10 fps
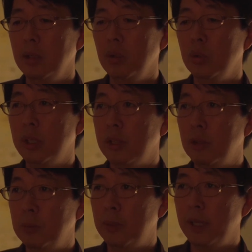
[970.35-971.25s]
you get
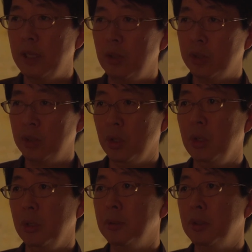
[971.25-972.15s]
to play your
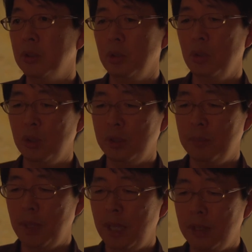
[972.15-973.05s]
solo. So you are the
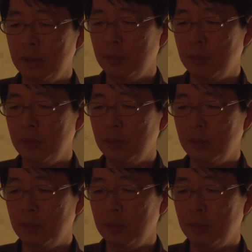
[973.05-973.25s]
main.